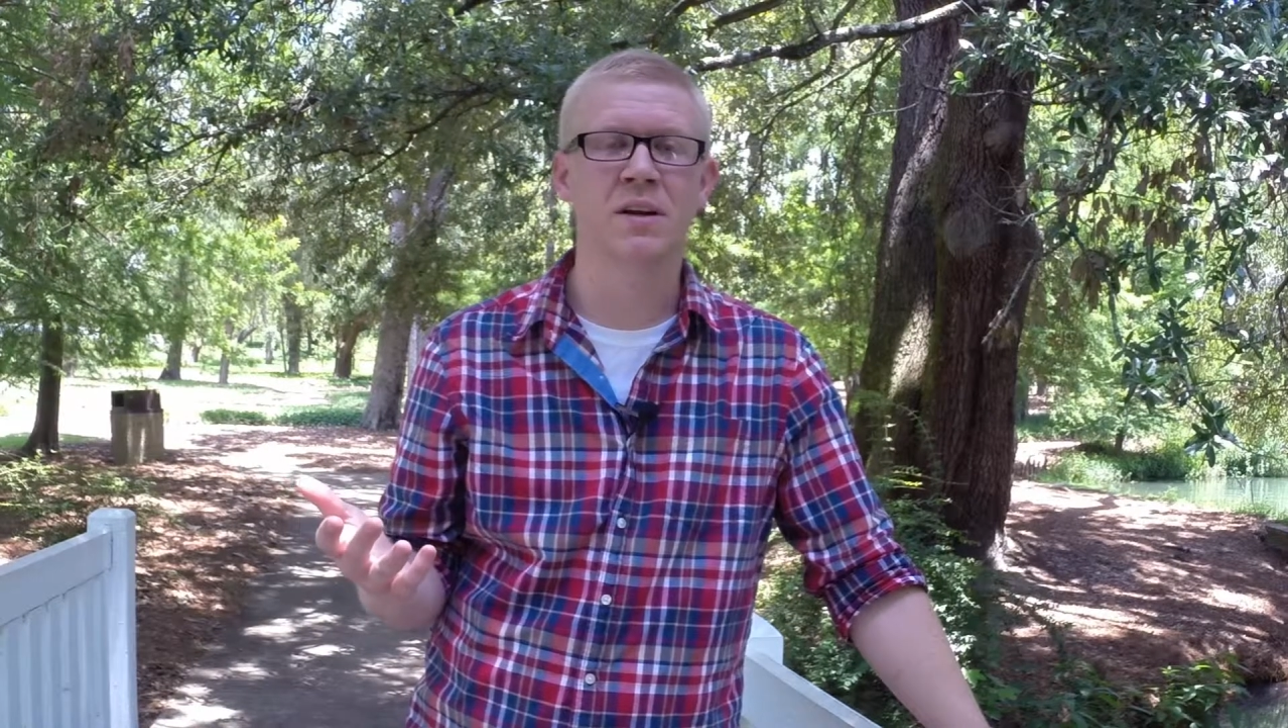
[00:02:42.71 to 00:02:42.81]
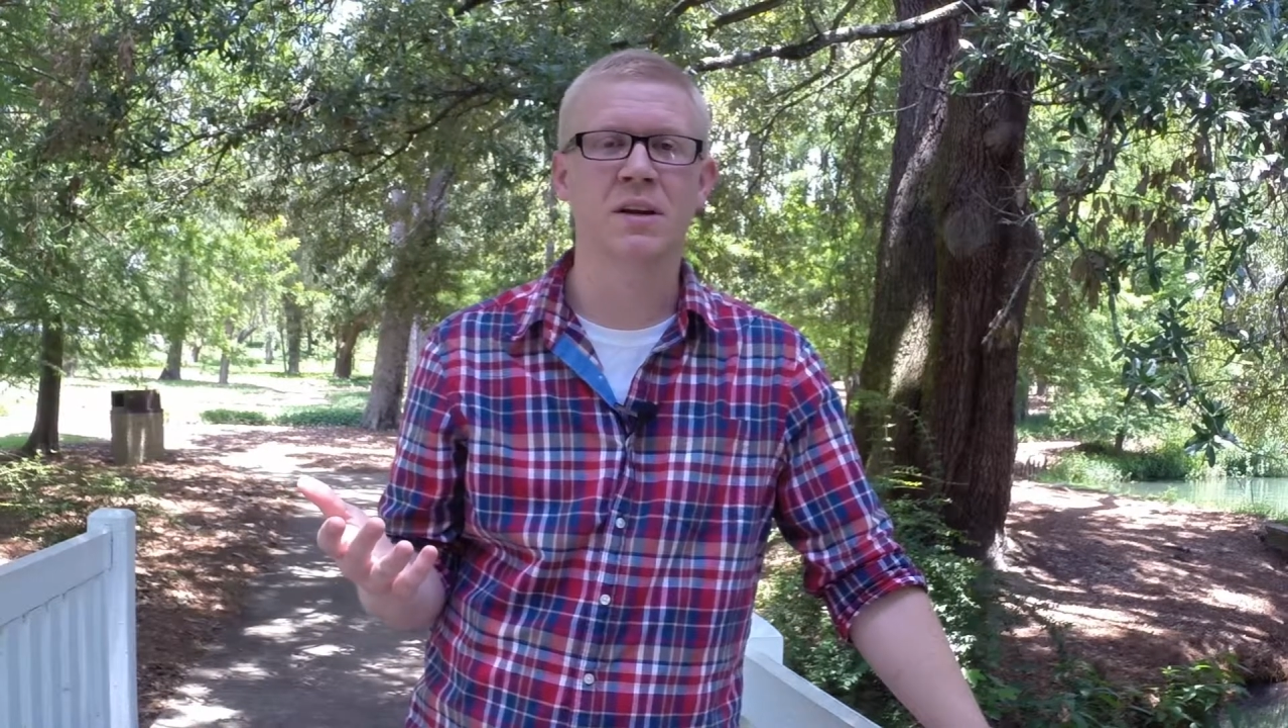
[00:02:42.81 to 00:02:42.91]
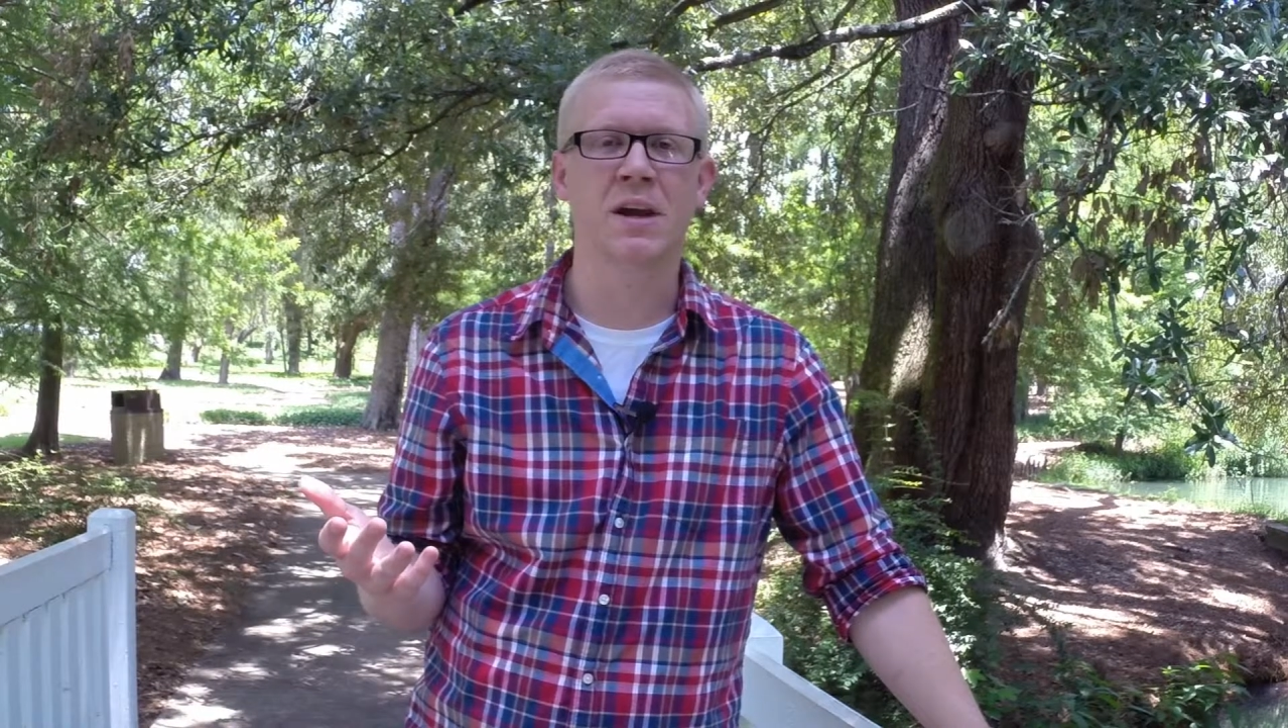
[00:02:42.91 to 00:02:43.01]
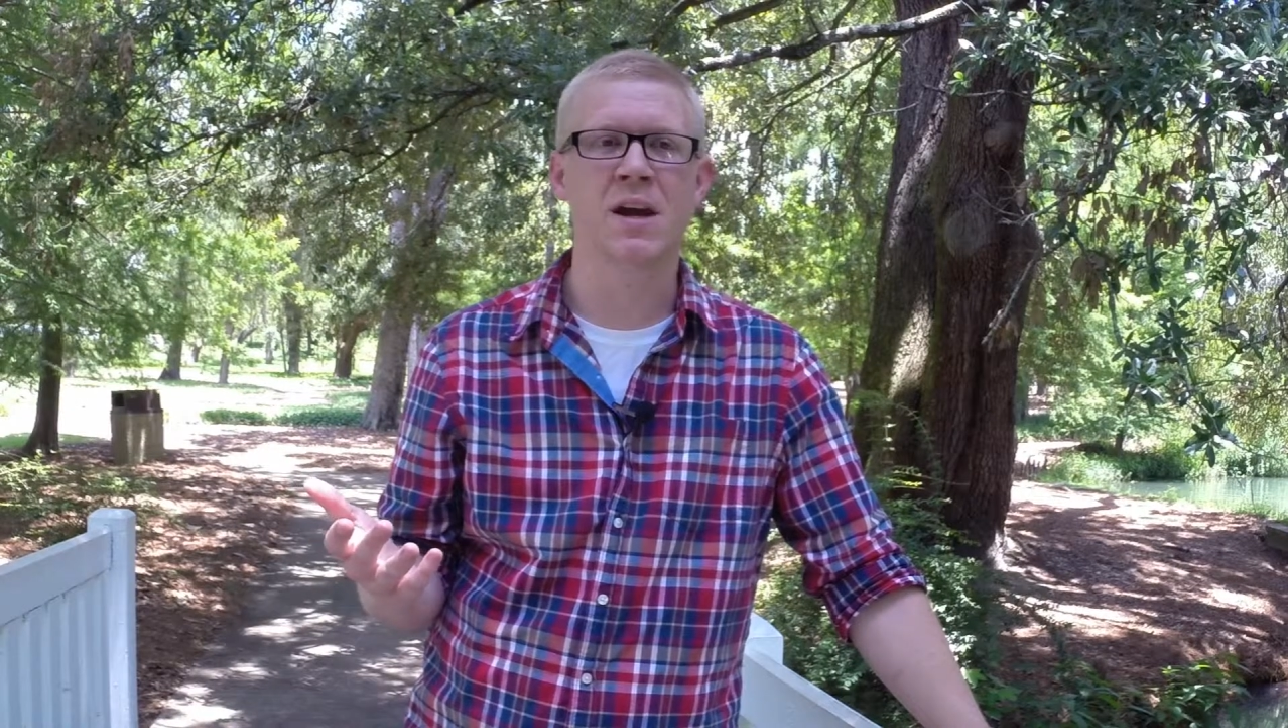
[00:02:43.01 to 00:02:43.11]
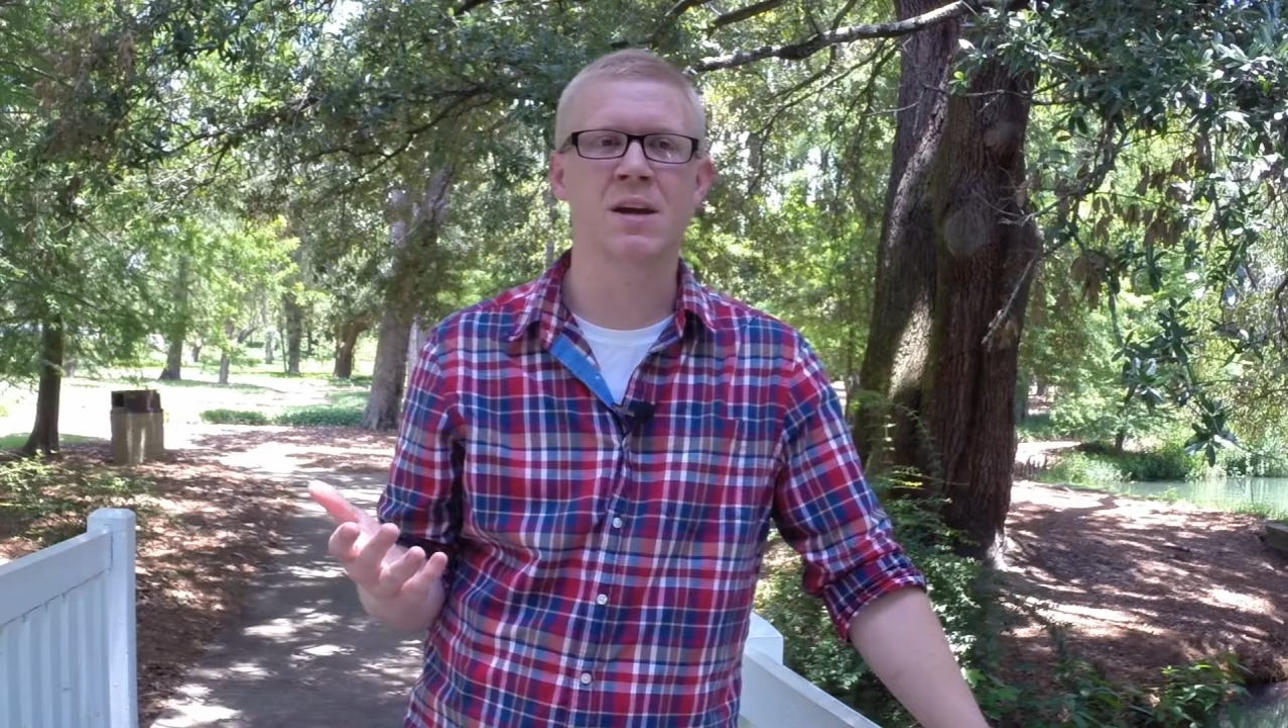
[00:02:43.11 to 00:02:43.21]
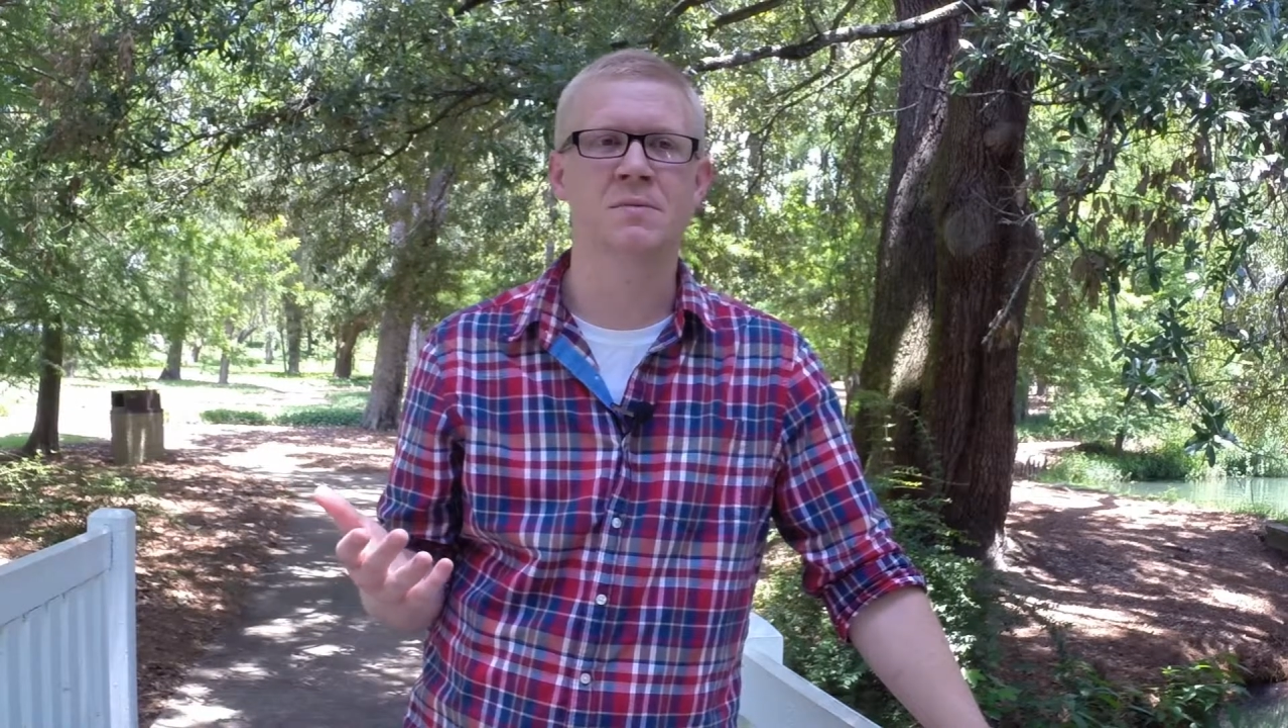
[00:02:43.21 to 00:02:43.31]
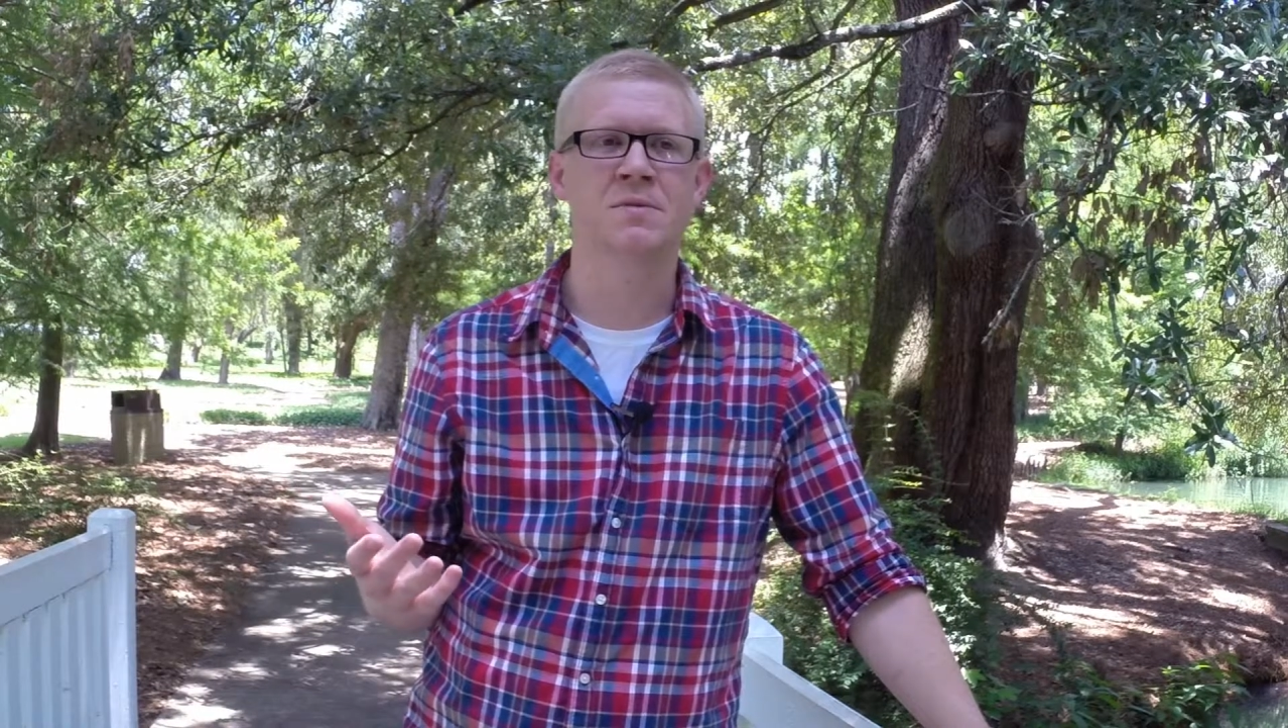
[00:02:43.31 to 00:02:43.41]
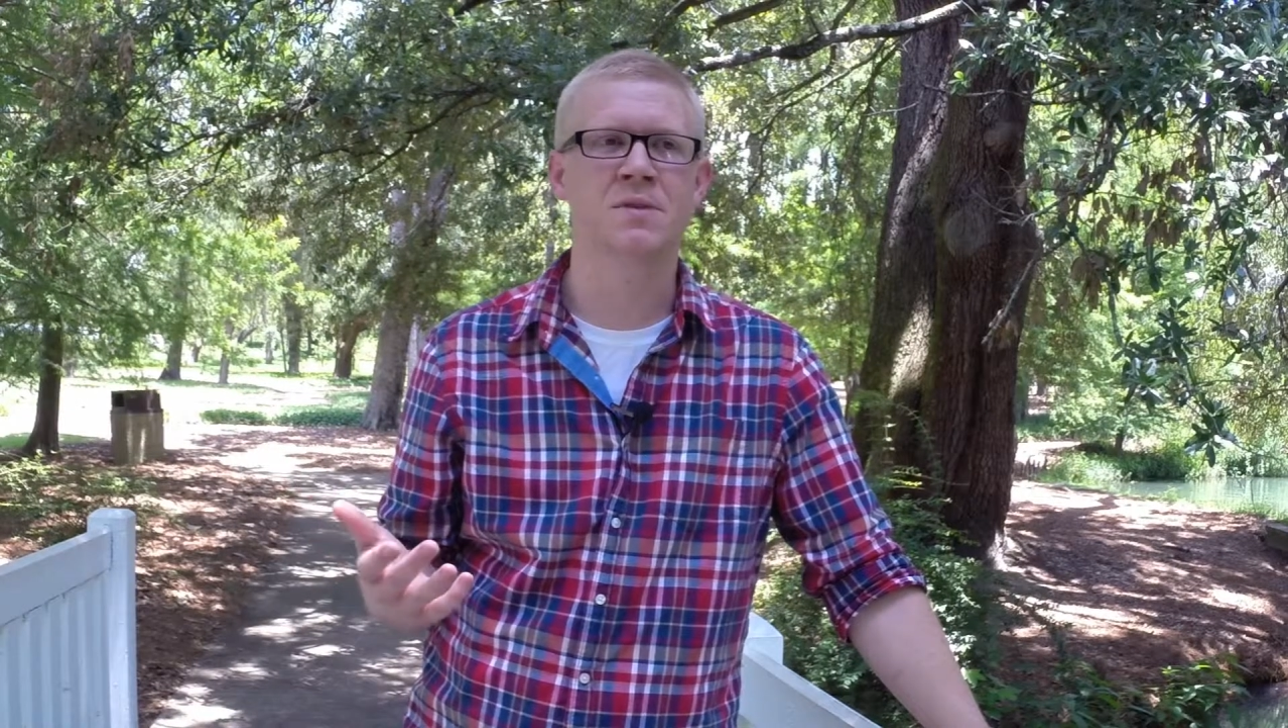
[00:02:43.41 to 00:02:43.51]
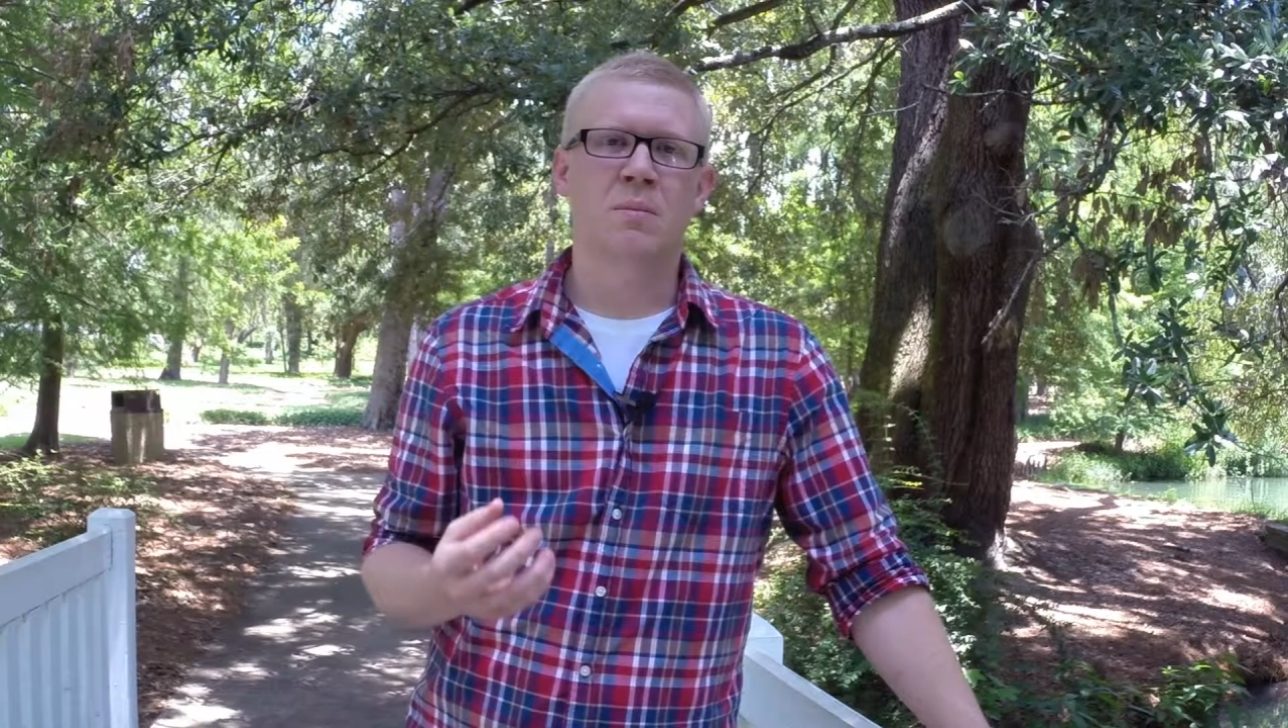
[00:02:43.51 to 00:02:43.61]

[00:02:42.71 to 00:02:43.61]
in caves.